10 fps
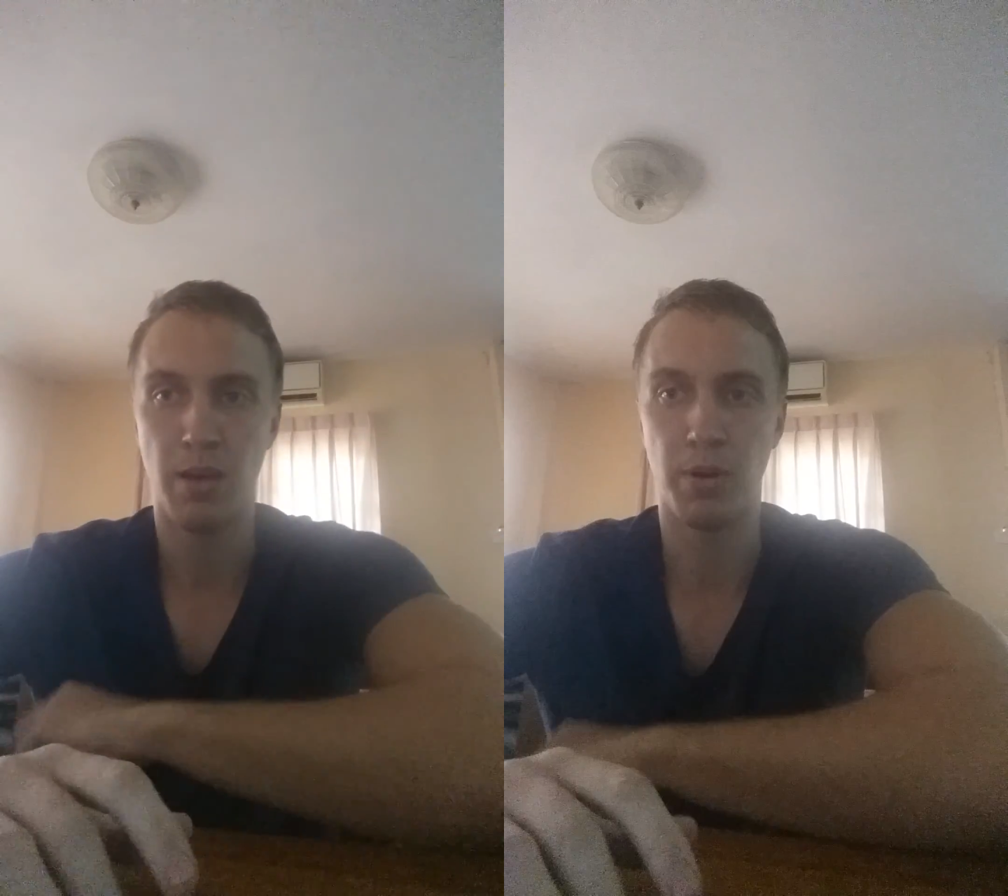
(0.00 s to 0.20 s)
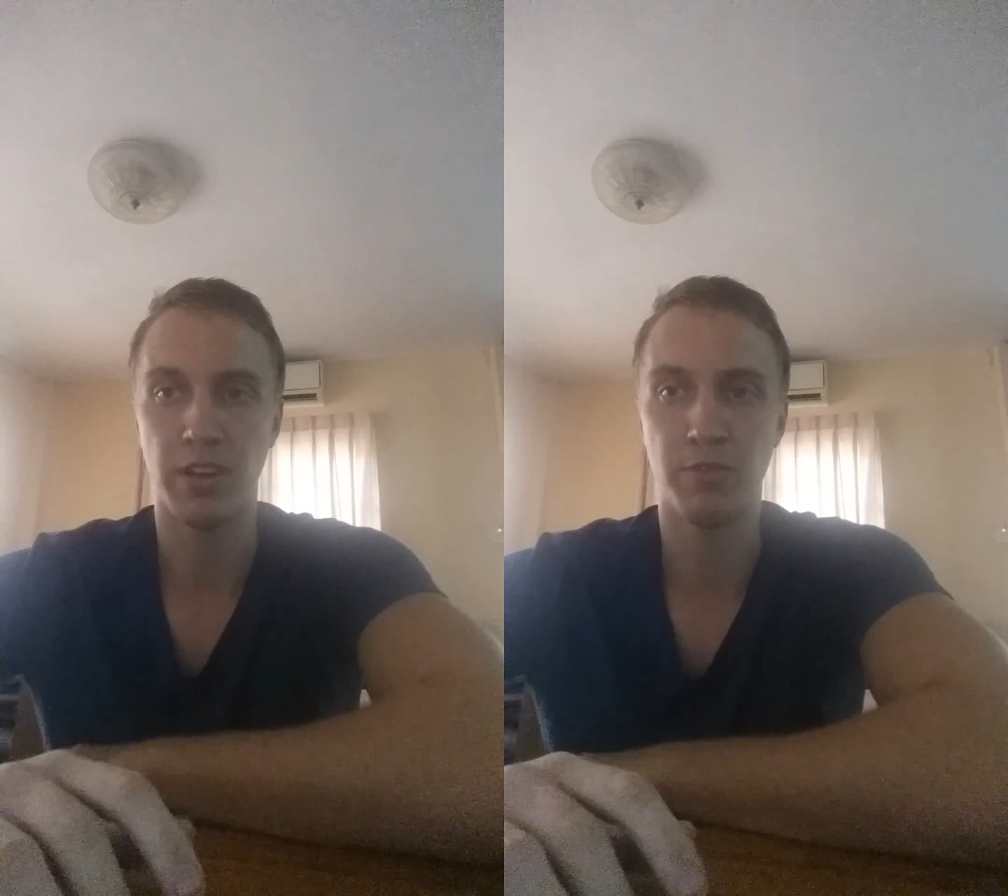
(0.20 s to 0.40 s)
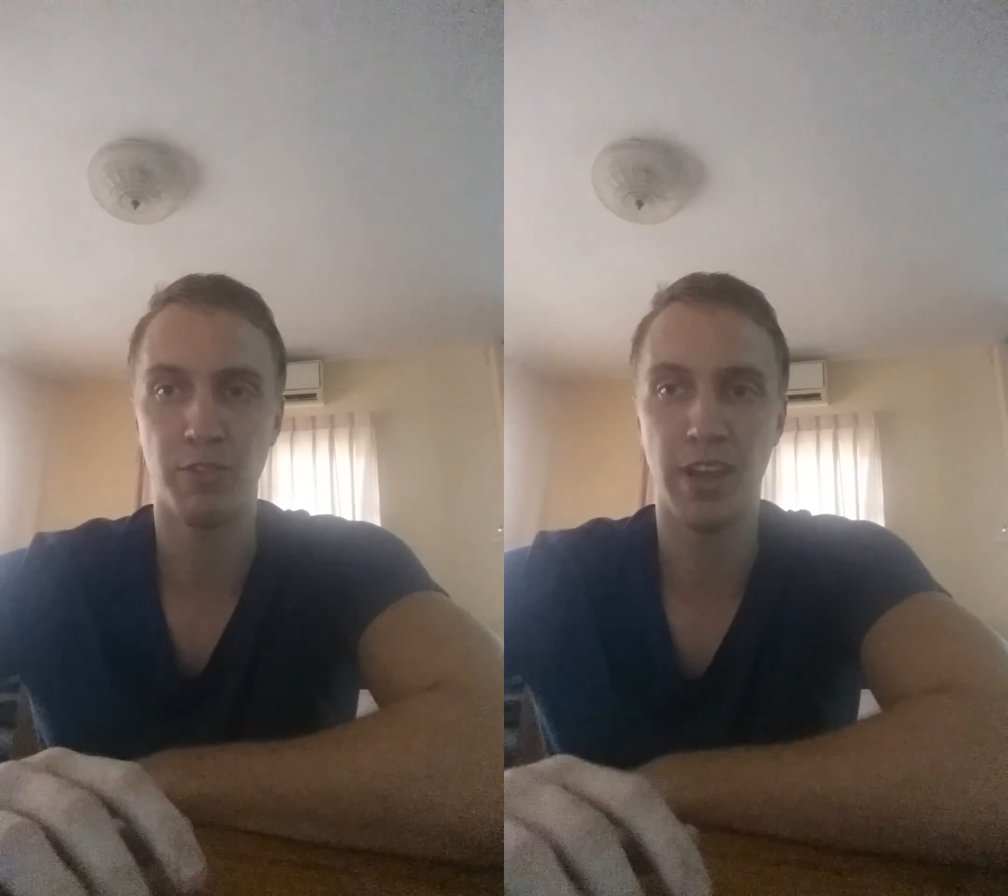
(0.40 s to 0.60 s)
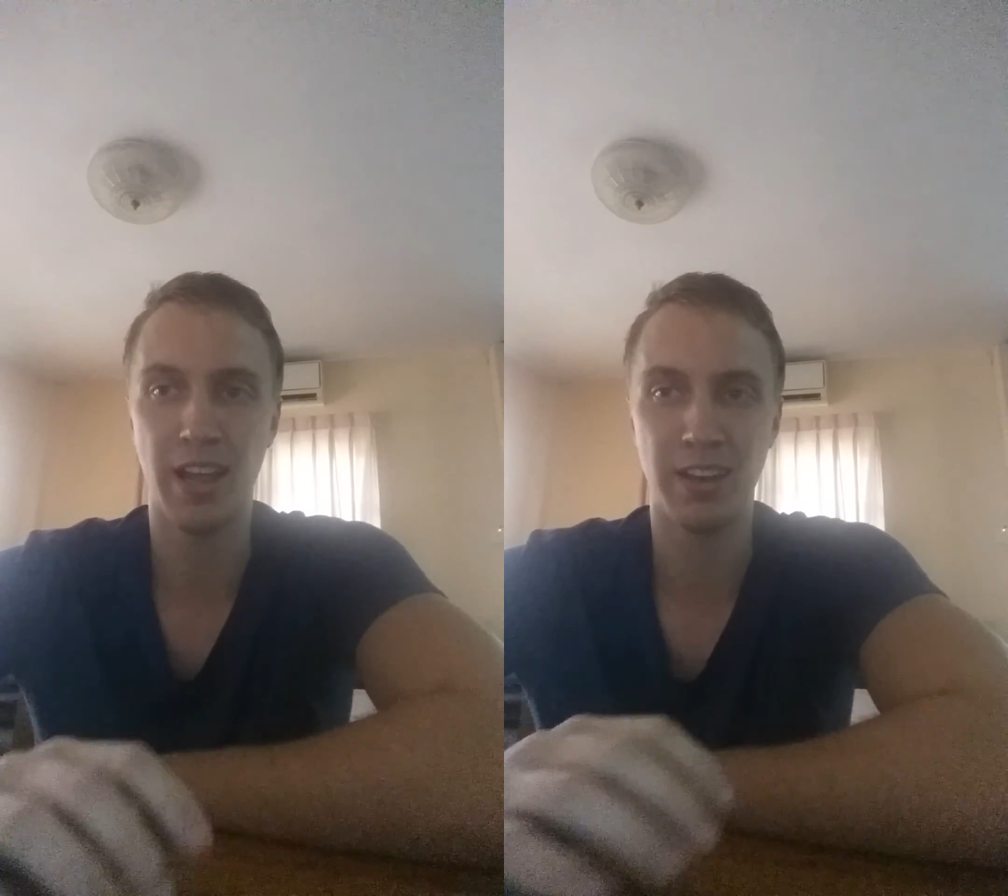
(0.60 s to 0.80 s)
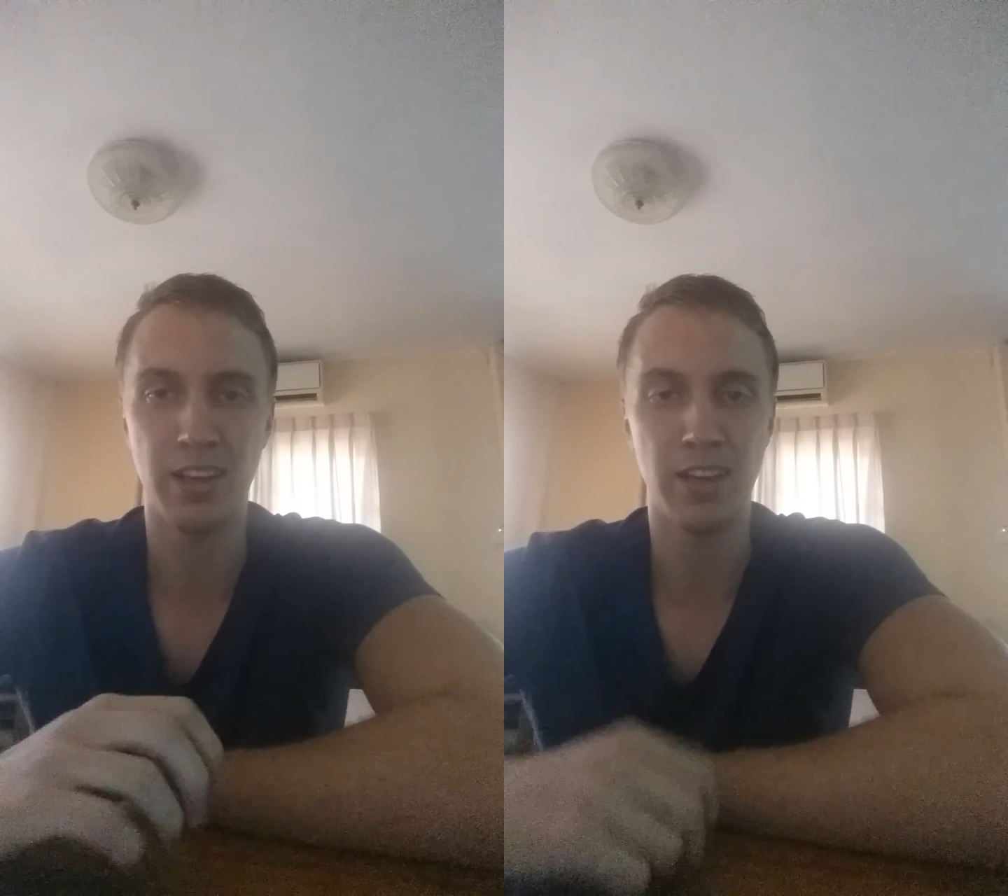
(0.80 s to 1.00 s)
but in
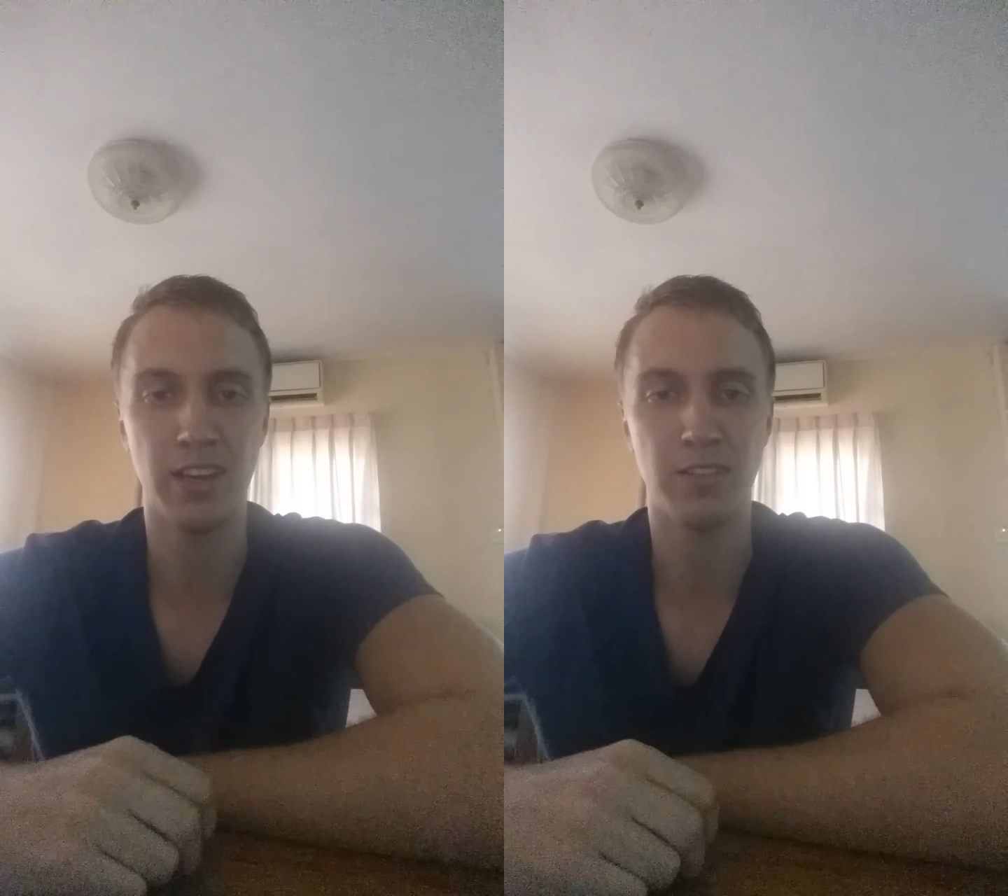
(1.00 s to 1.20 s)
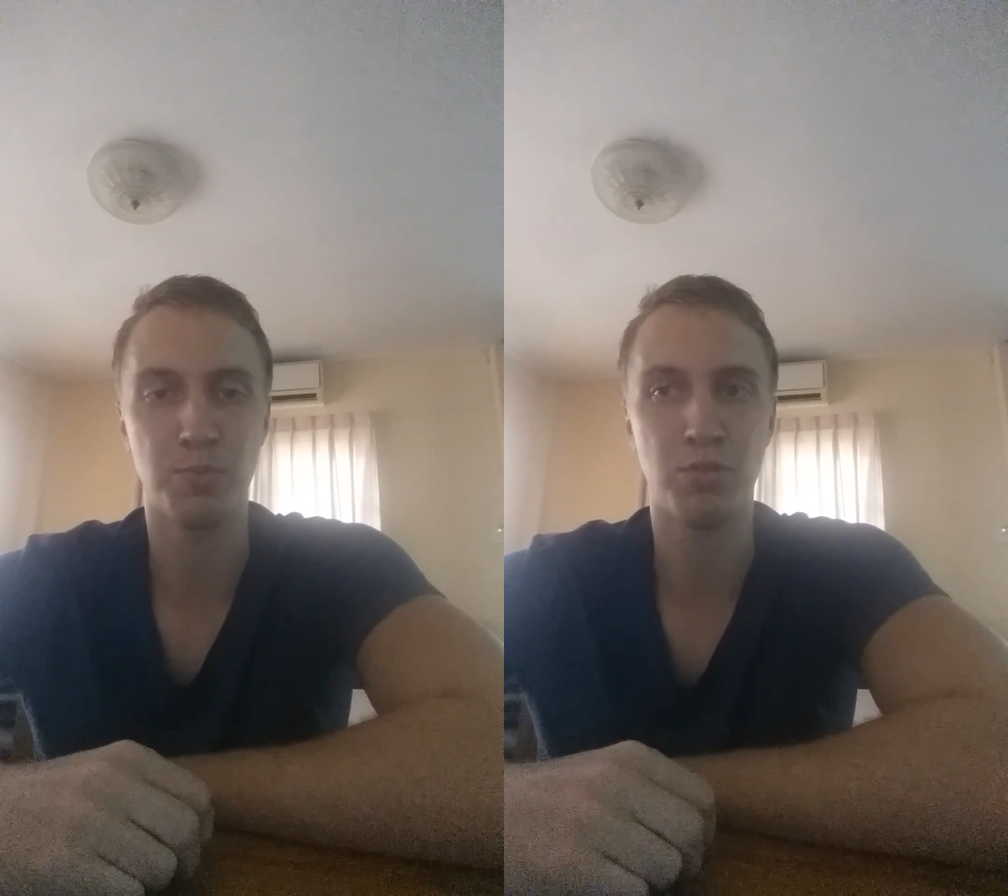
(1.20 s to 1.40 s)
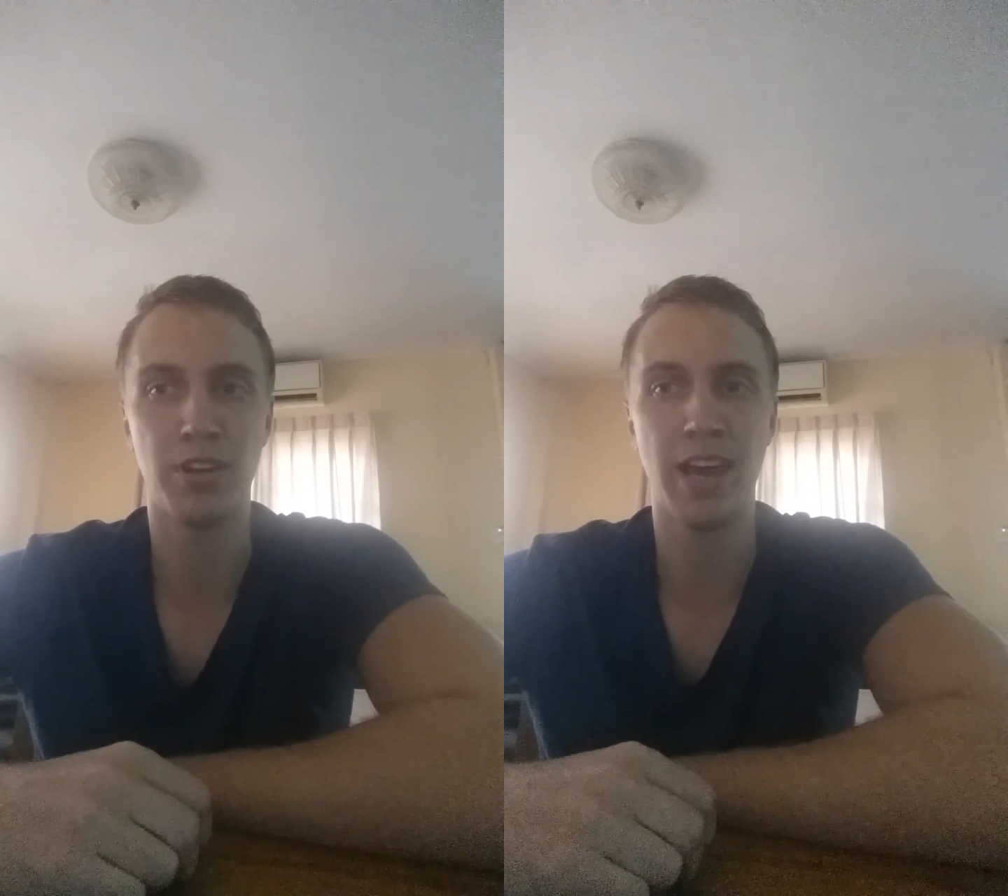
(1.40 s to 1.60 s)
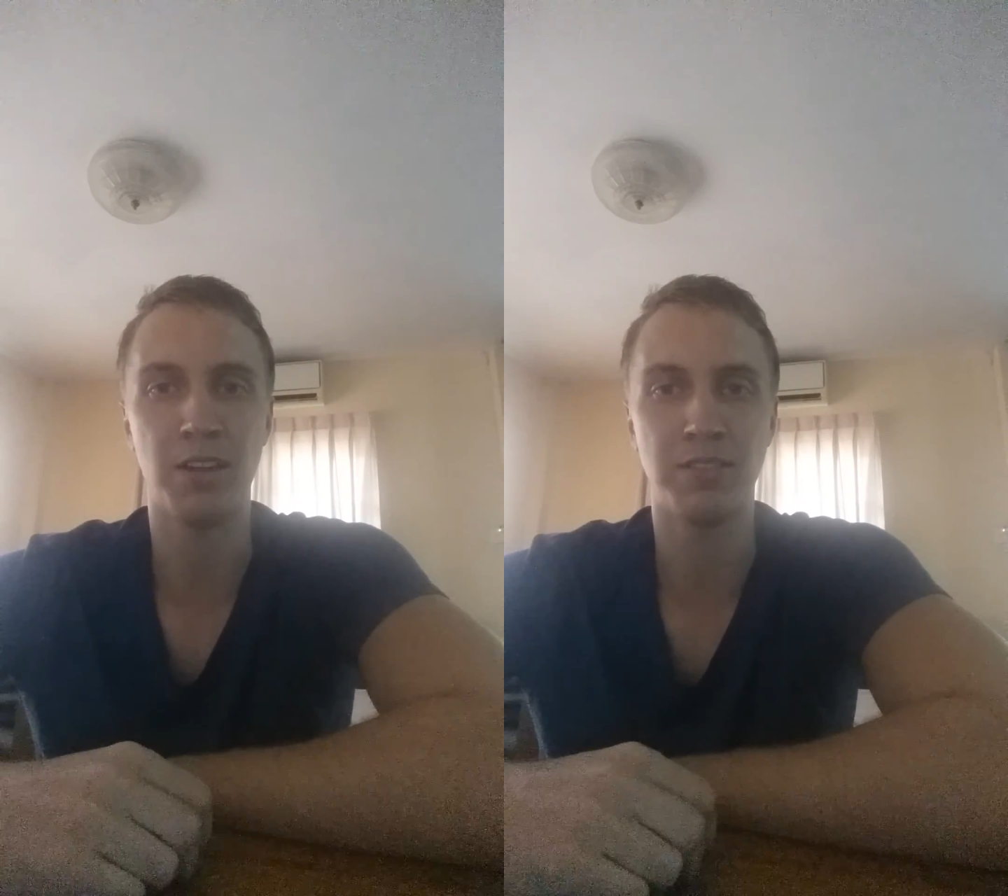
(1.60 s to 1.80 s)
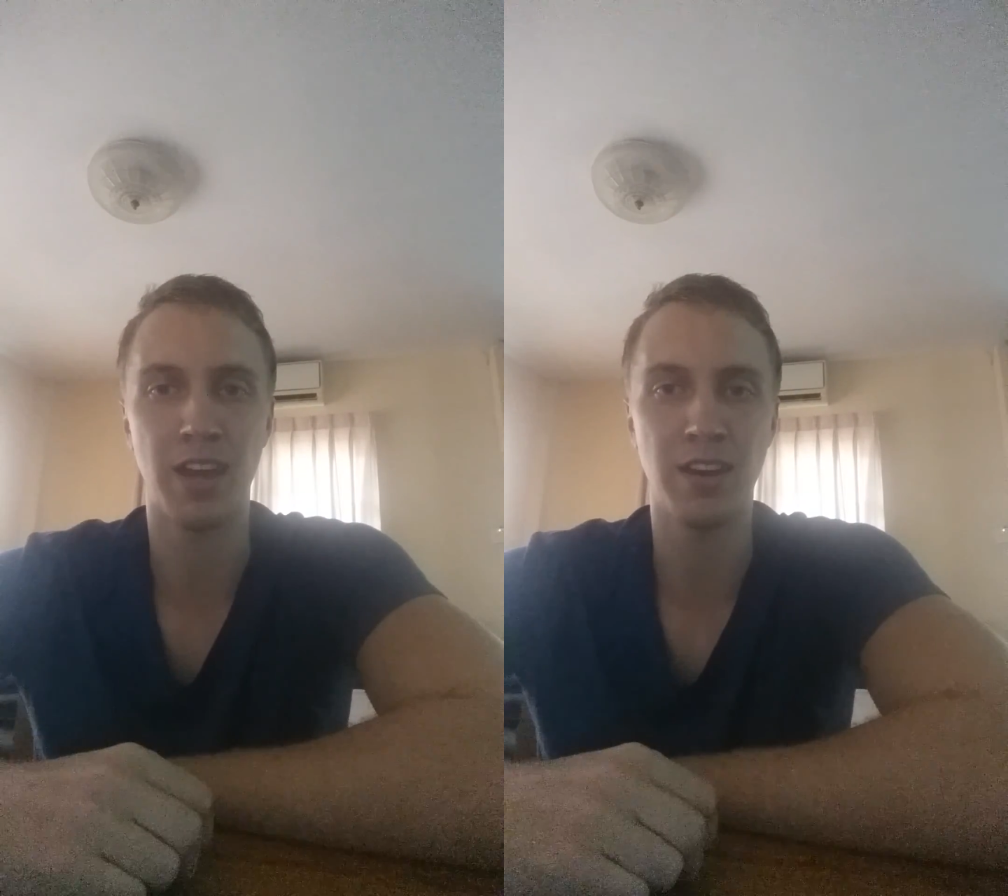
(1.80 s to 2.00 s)
reality it's pretty
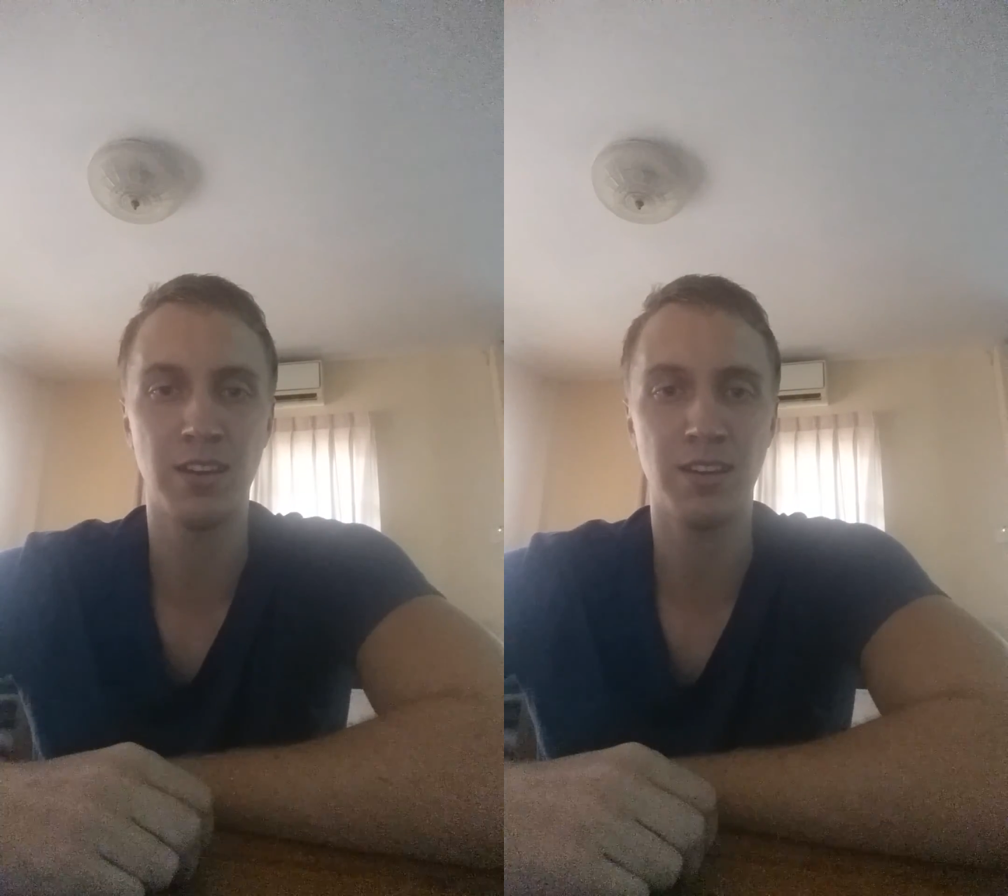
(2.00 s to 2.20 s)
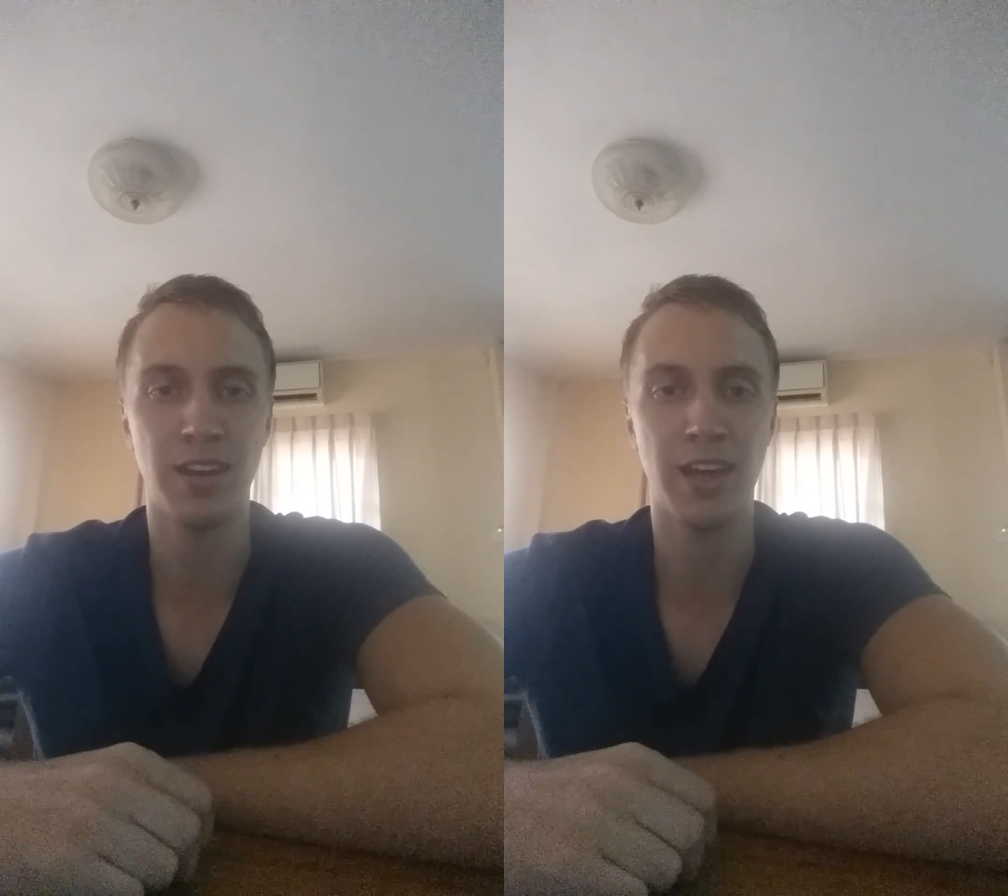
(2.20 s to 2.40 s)
outdated